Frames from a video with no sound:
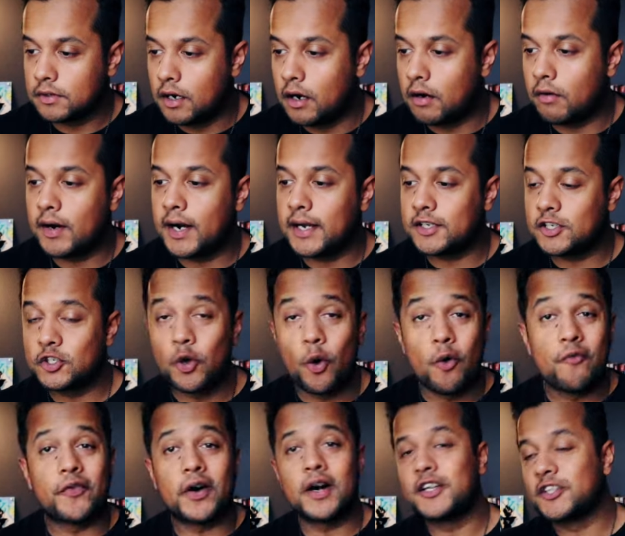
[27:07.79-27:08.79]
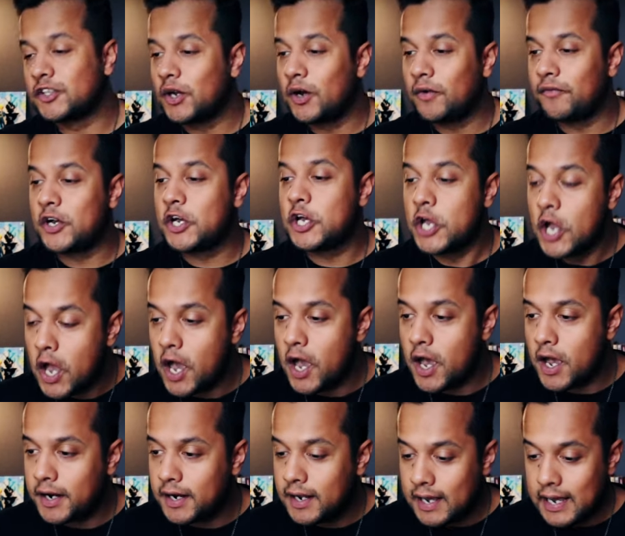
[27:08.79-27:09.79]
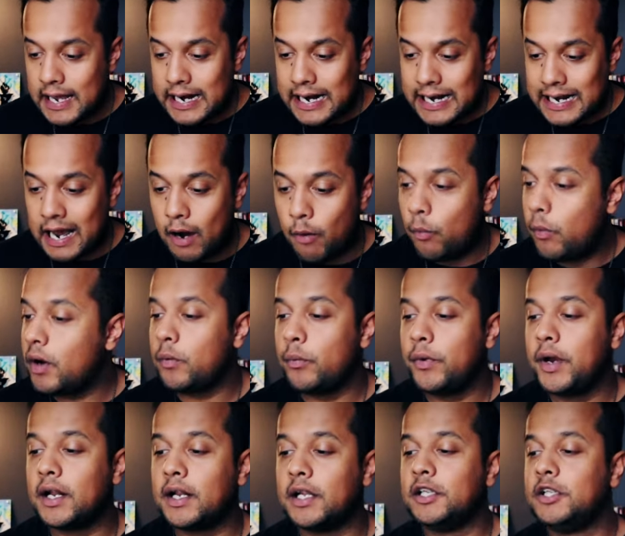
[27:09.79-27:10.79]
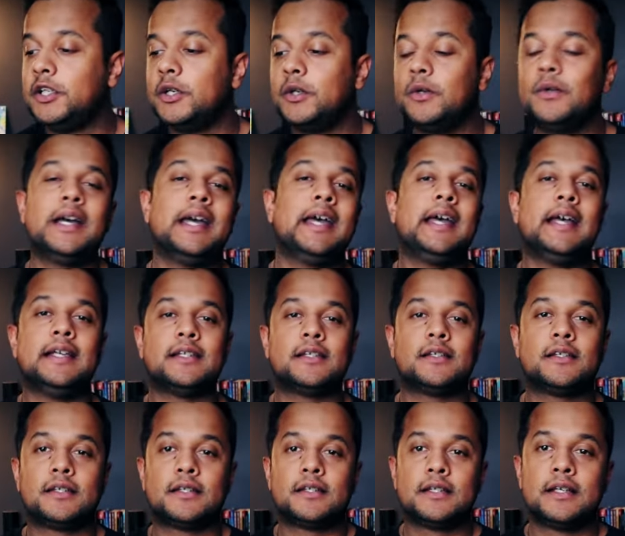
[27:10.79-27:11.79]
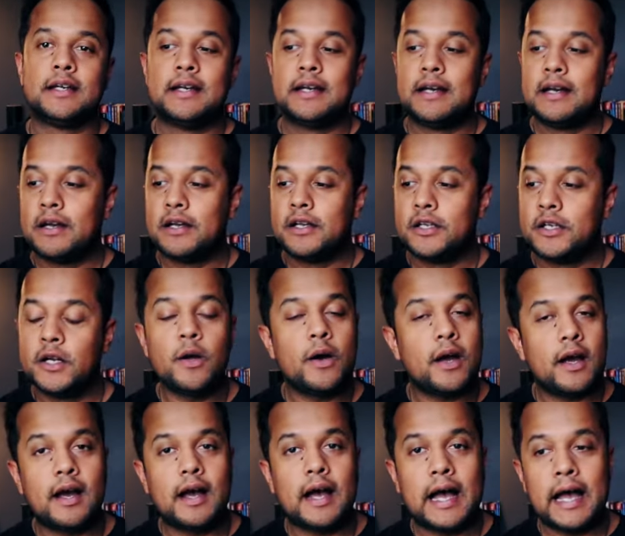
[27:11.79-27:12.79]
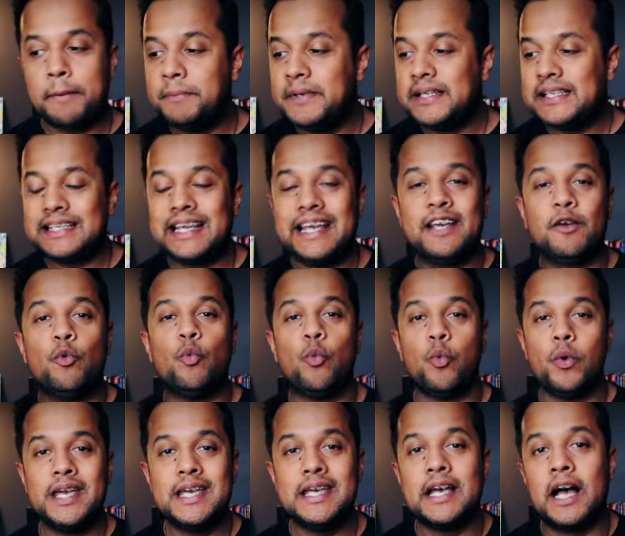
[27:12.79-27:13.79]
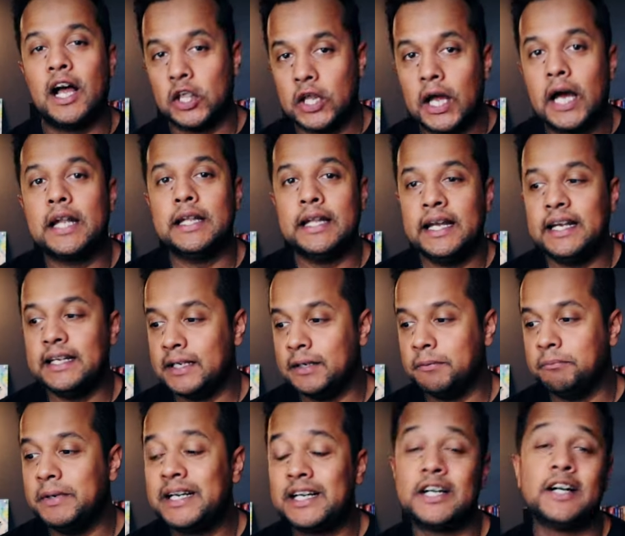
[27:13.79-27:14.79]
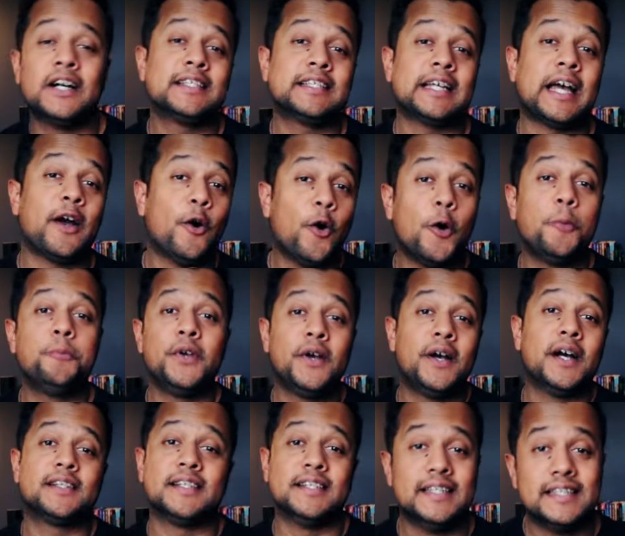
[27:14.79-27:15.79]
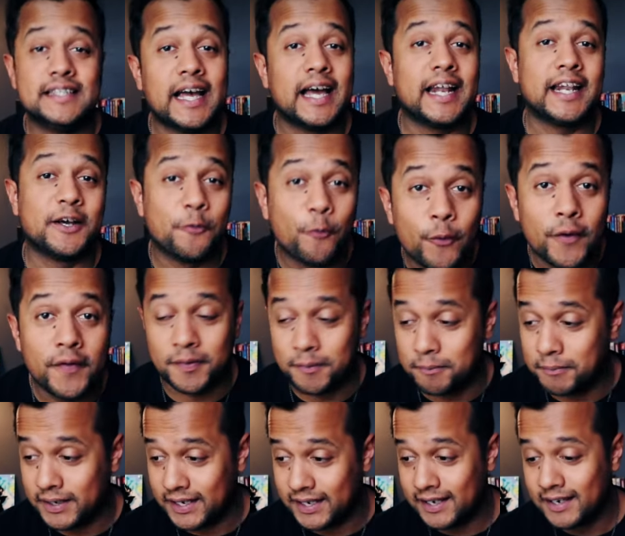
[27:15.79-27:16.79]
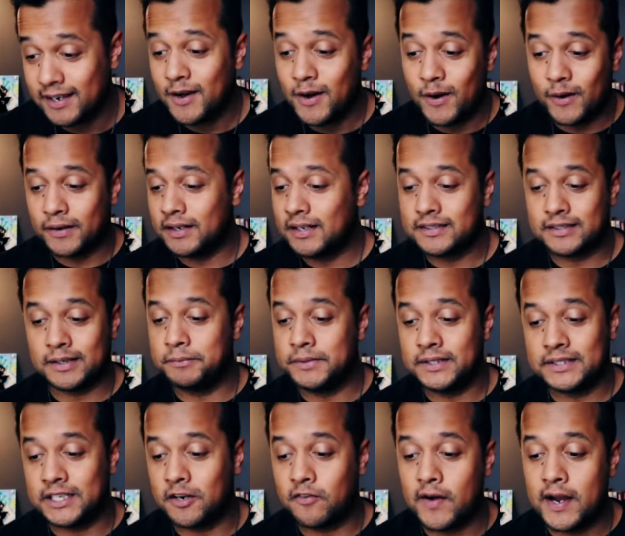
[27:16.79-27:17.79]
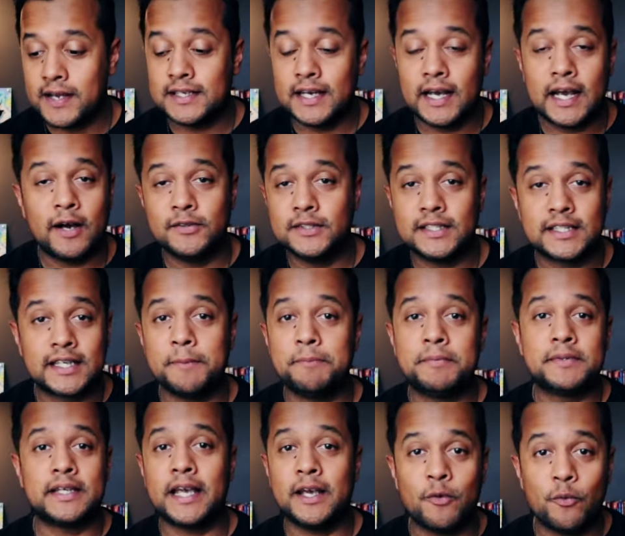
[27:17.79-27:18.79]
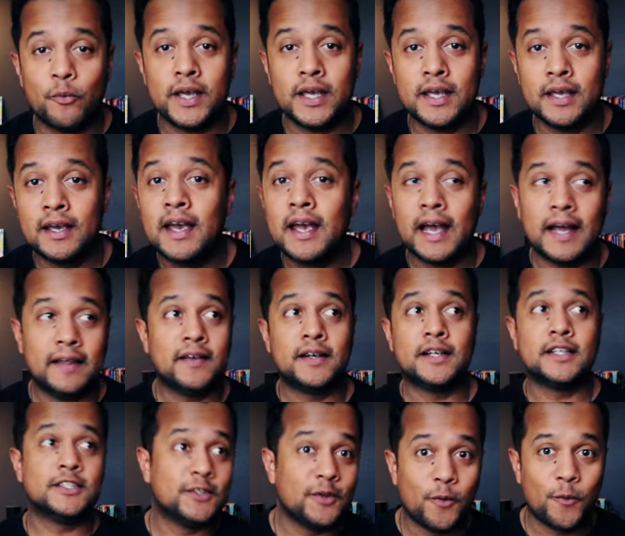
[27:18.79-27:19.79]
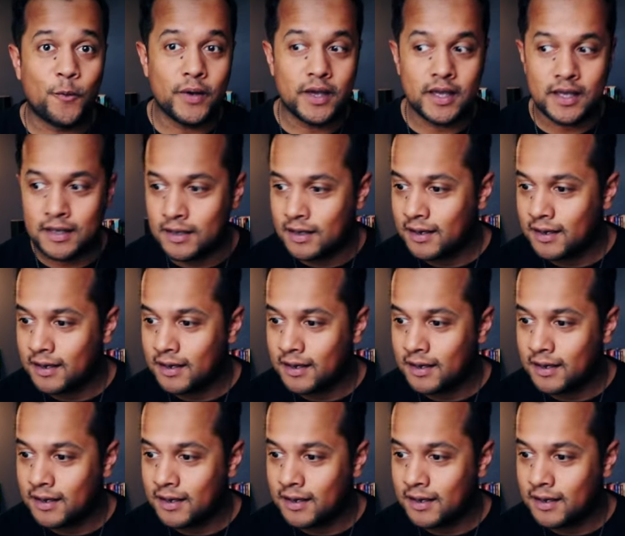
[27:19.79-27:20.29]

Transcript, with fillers: all right, so far so good. Now what we're gonna do is, you know, I've been saying we a lot lately because I hope you guys are designing with me, or else I'm just a crazy guy who just keeps saying we and there is no we.